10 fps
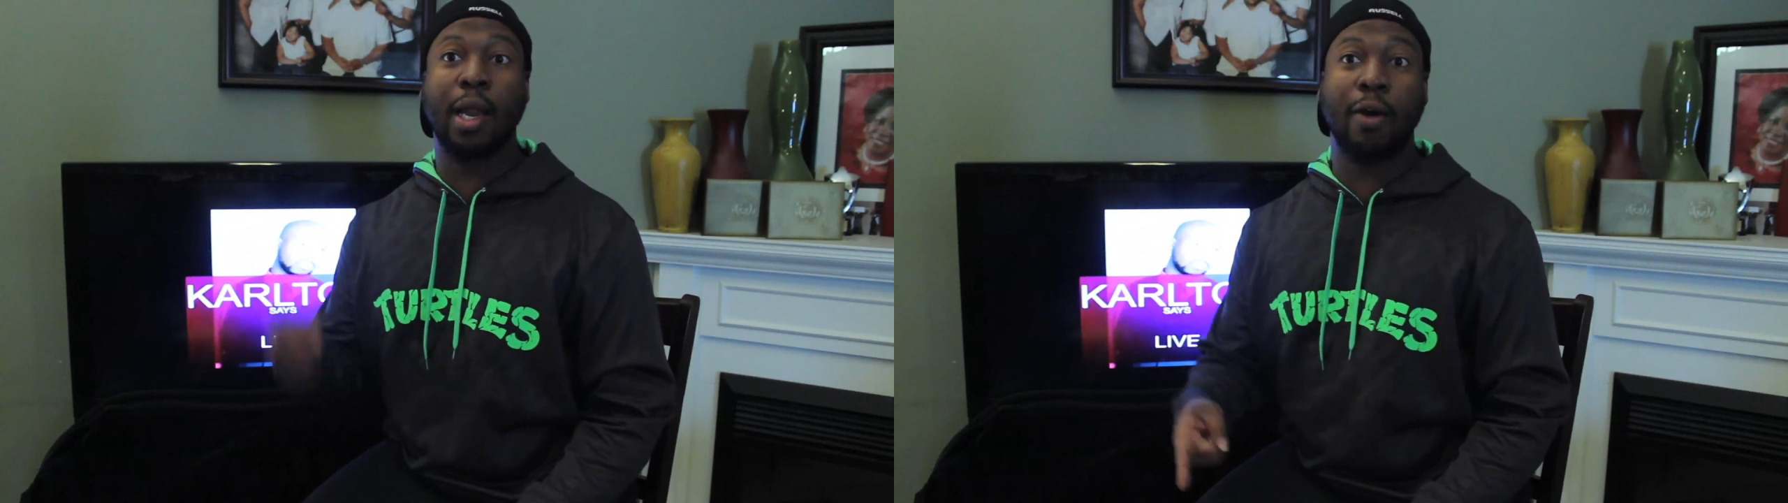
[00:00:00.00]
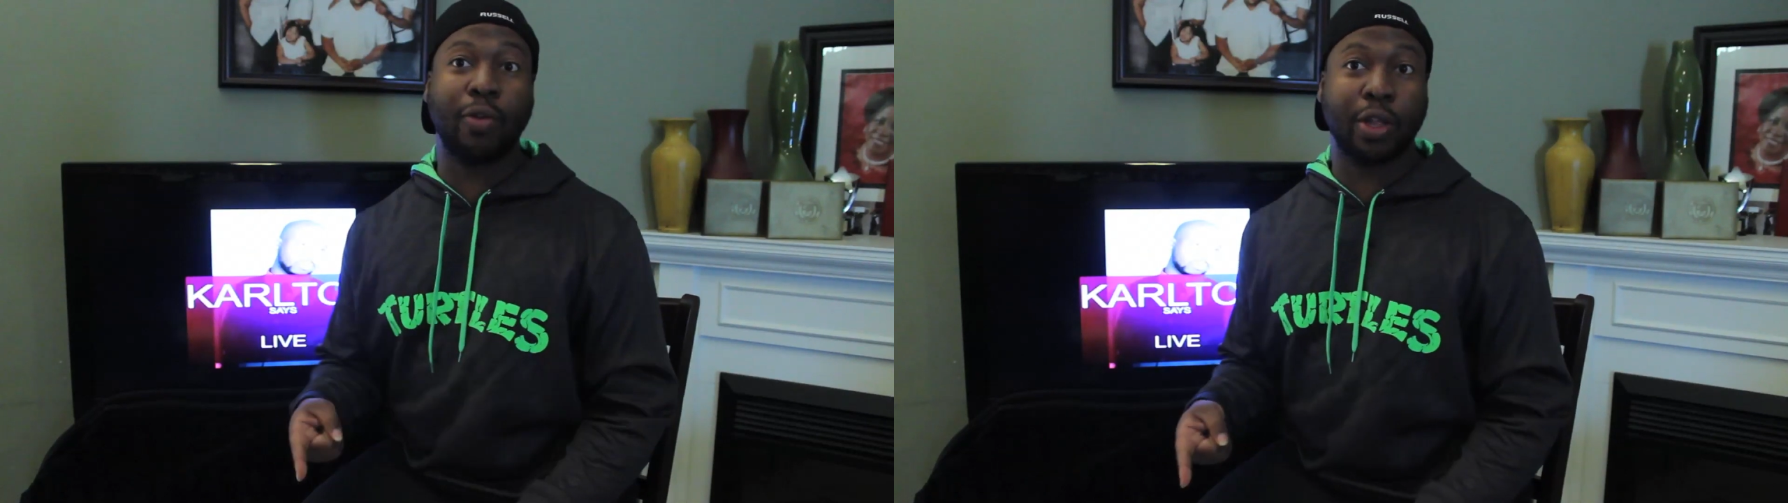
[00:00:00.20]

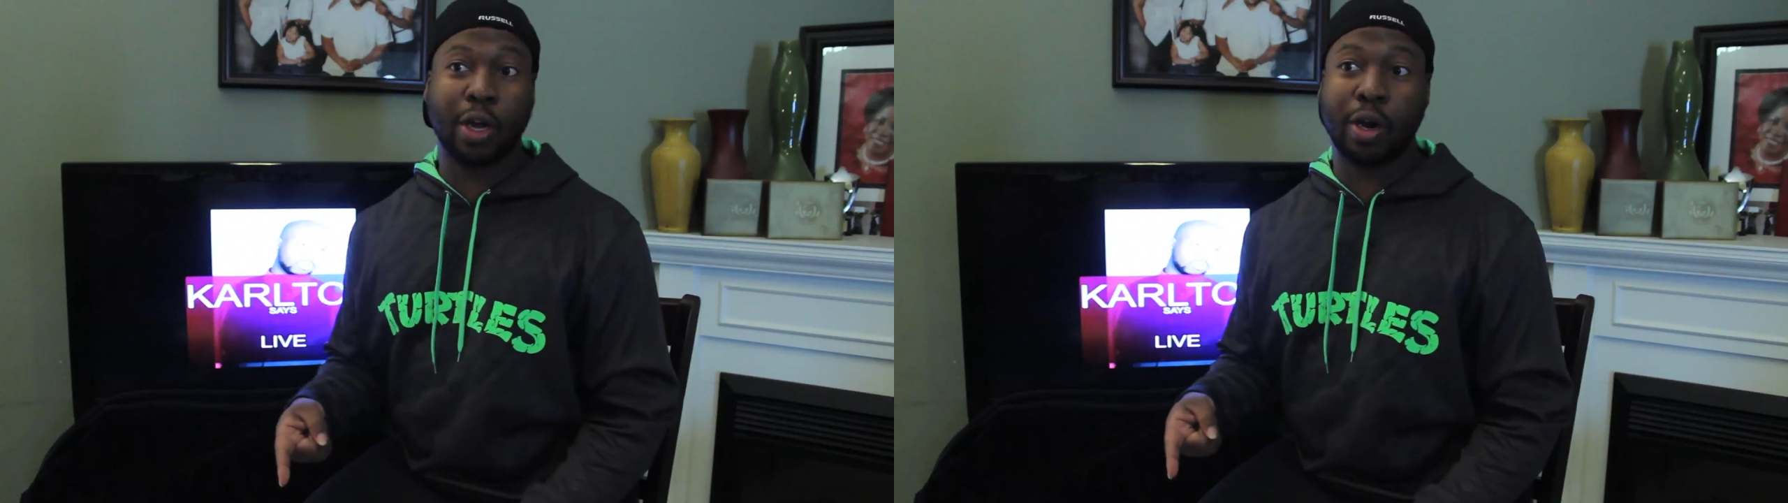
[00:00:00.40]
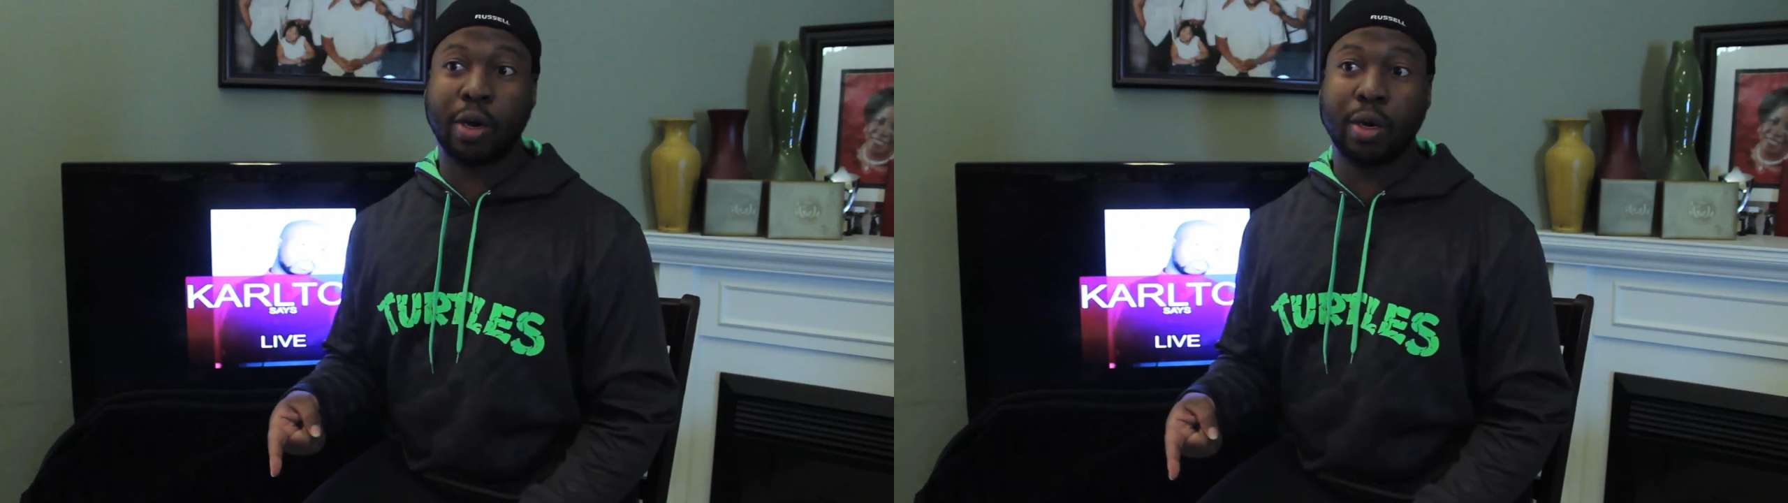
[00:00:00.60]
love with
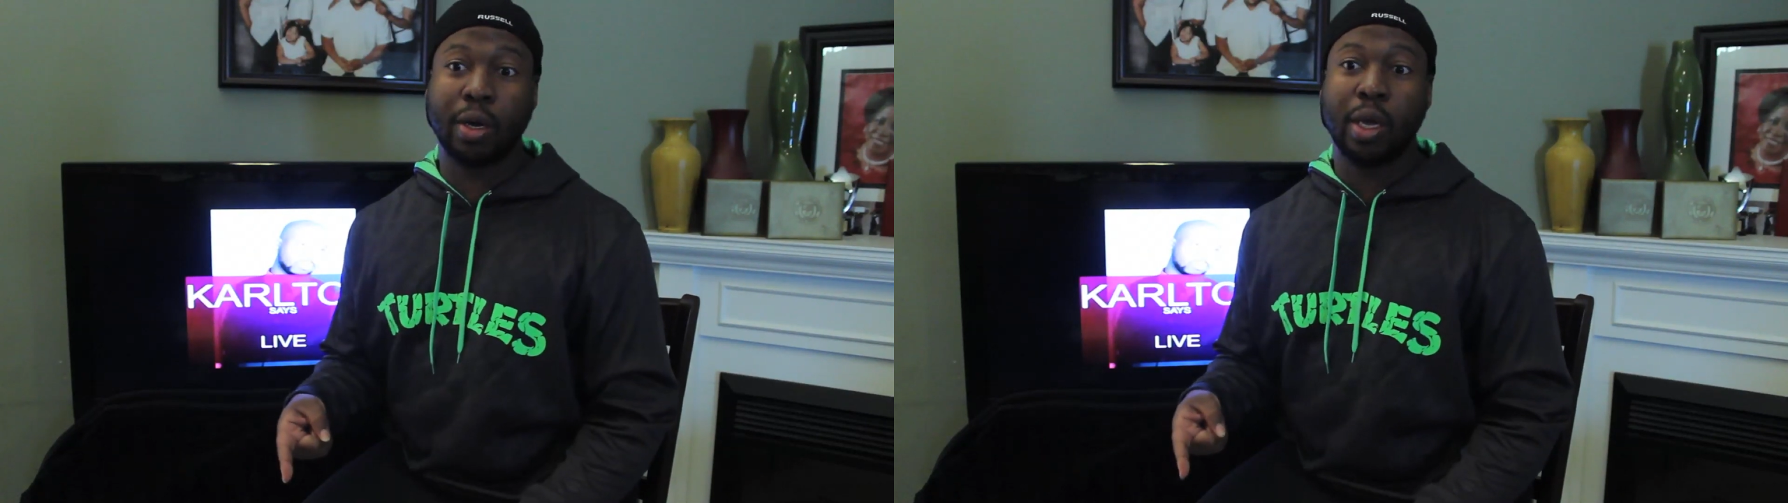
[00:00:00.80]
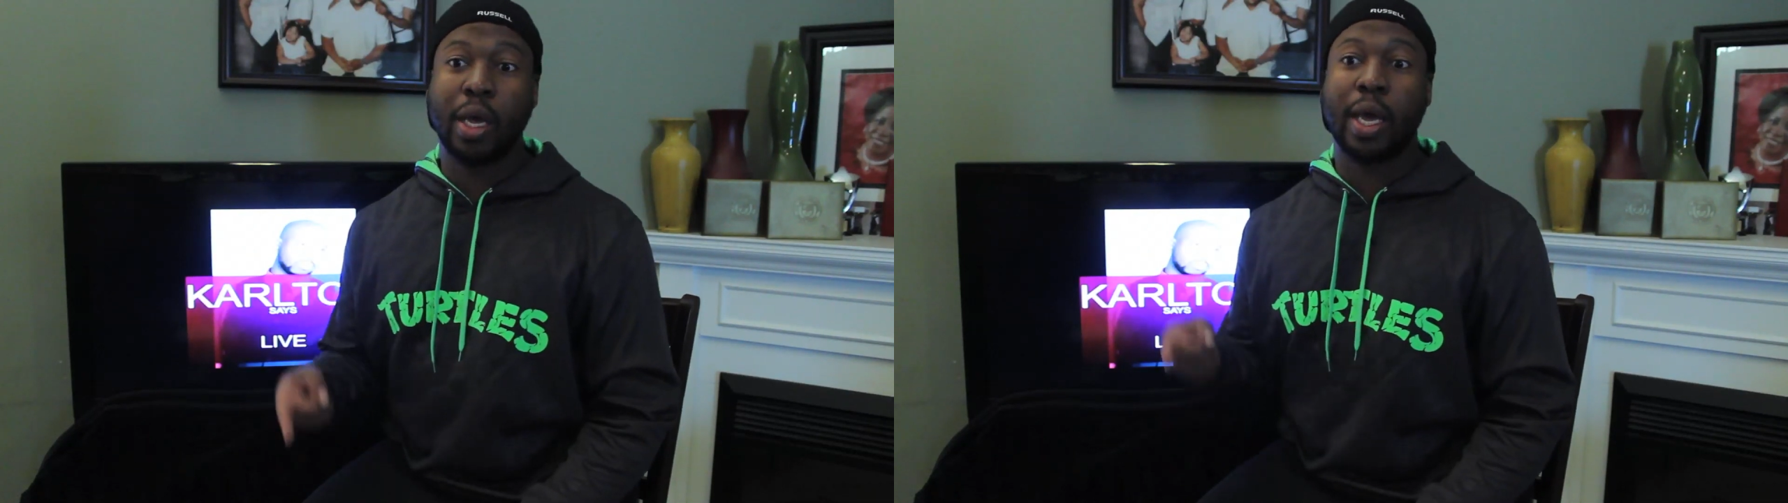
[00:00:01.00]
her,
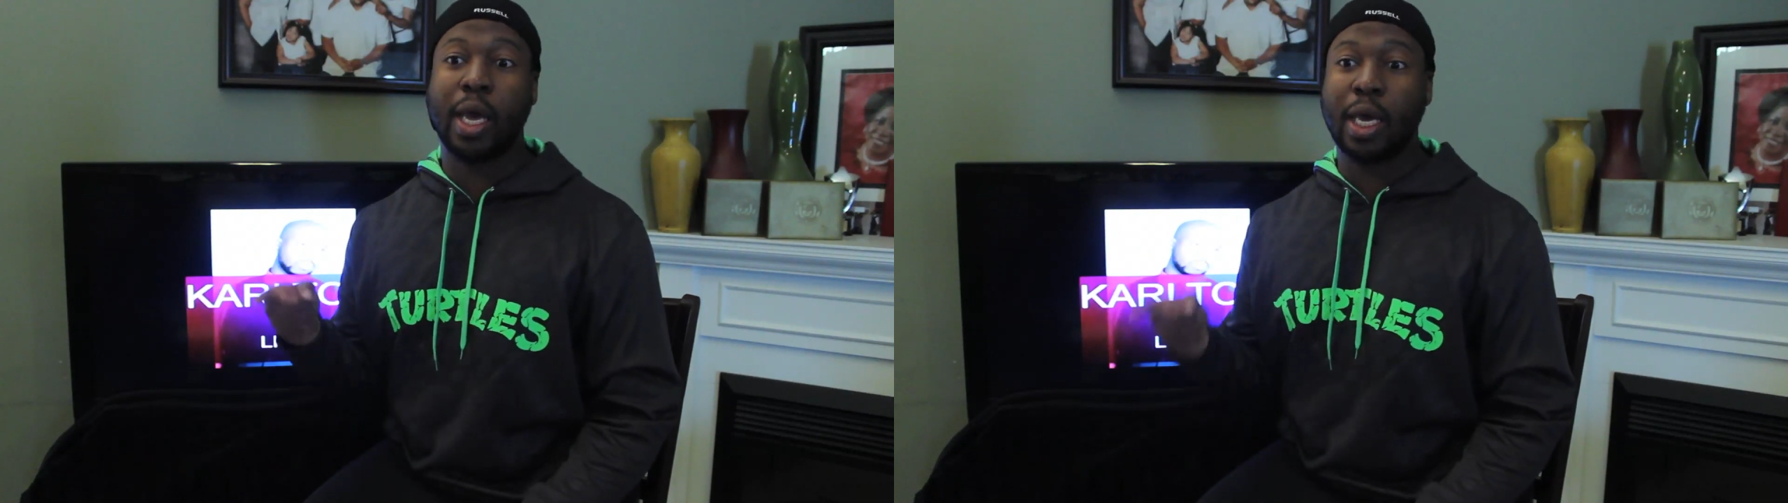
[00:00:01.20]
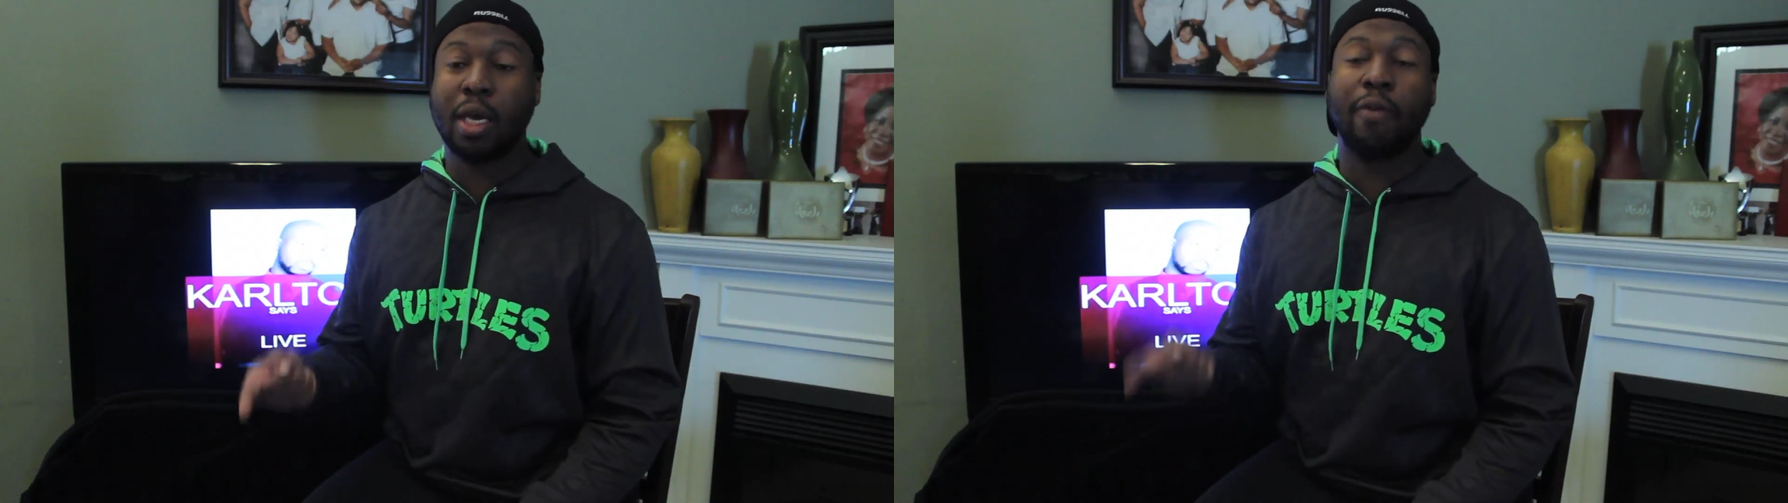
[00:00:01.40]

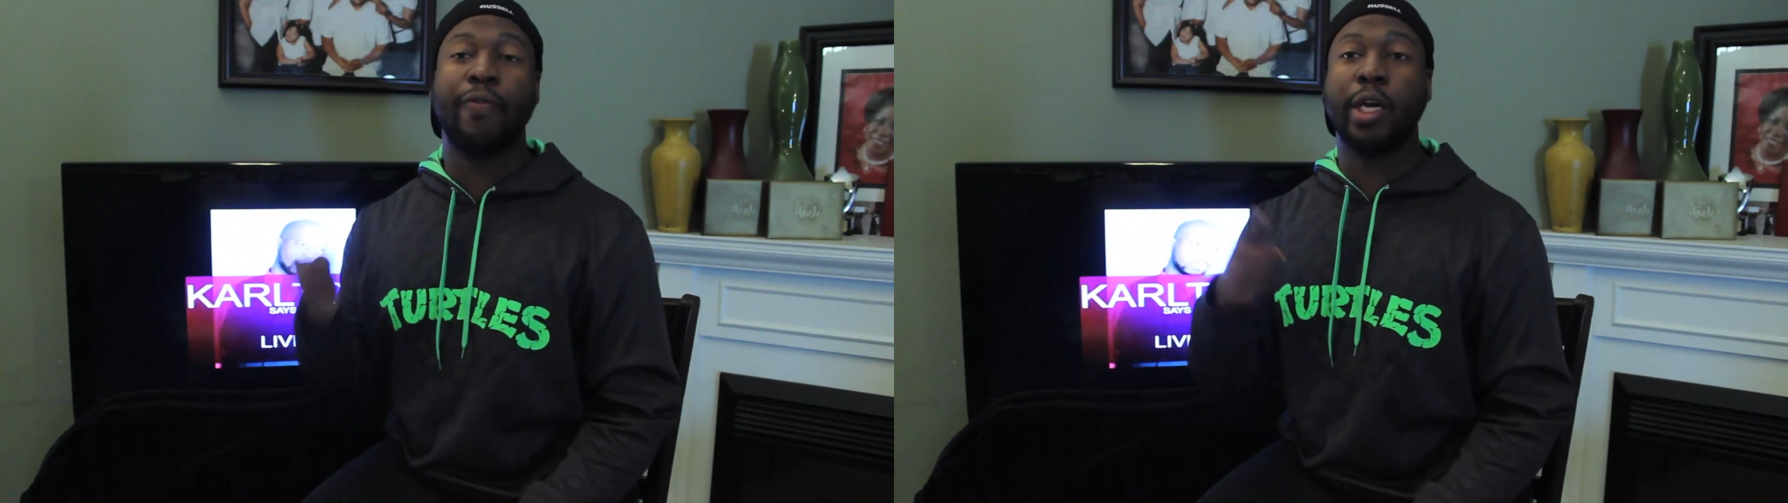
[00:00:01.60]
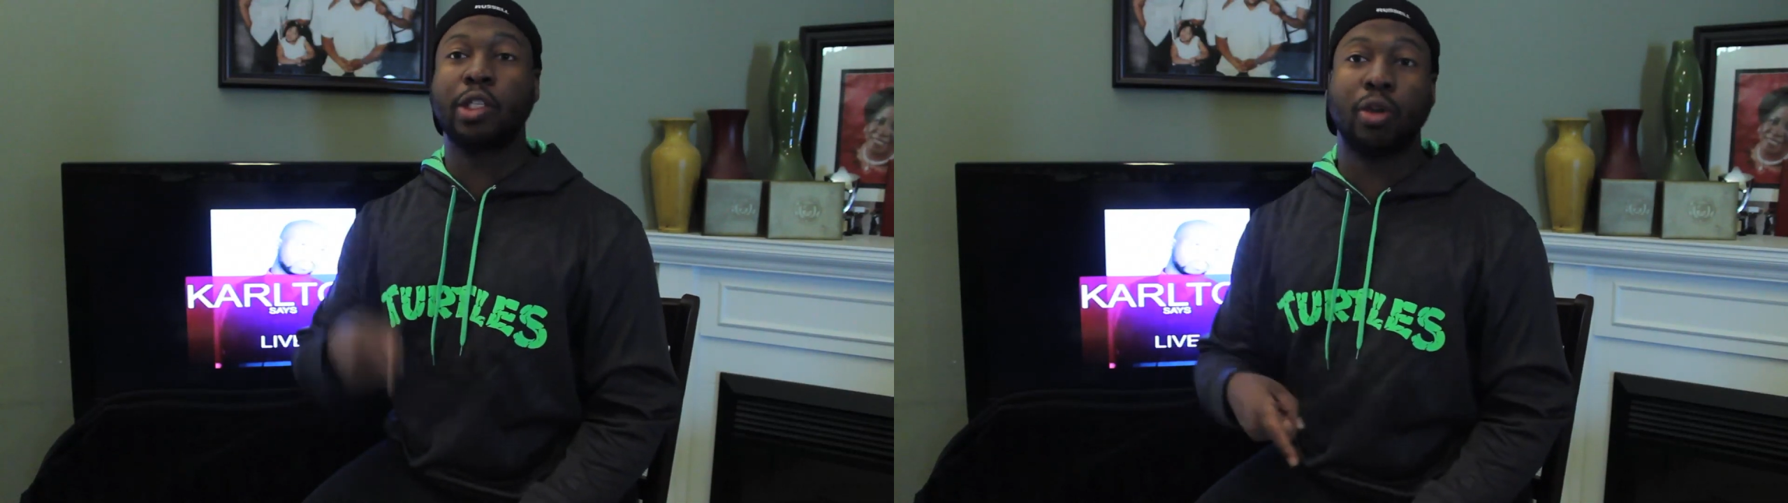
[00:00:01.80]
and he
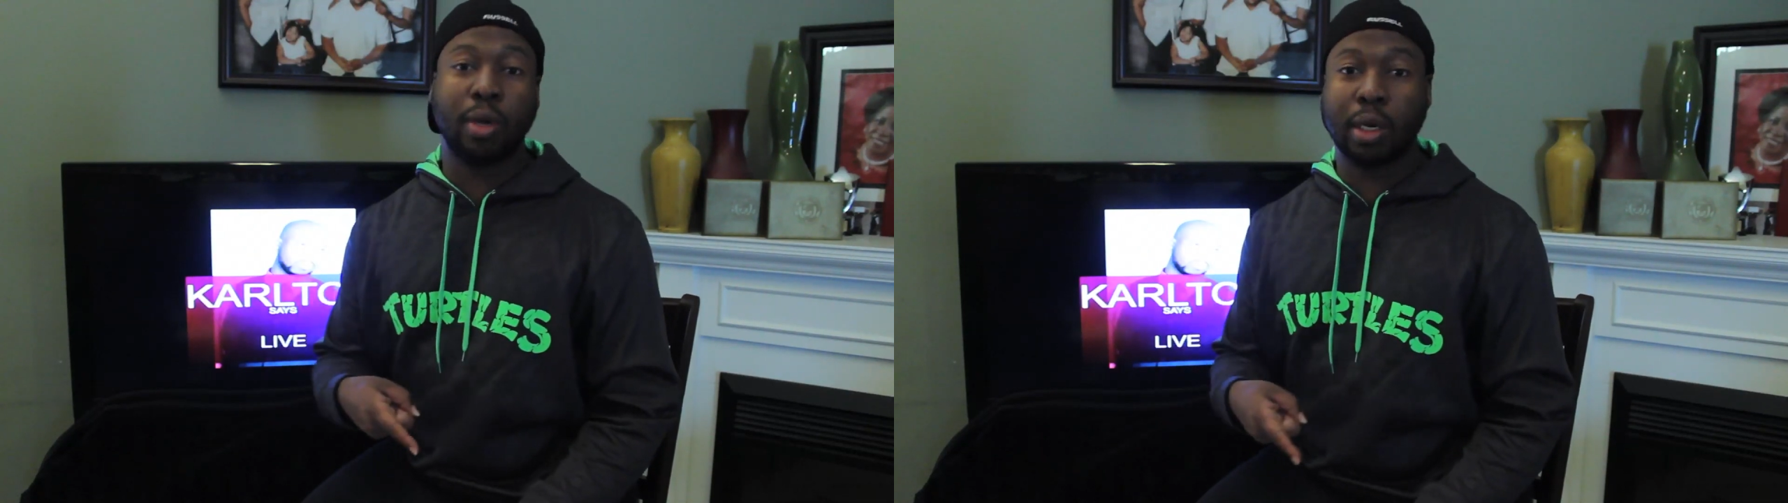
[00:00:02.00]
confessed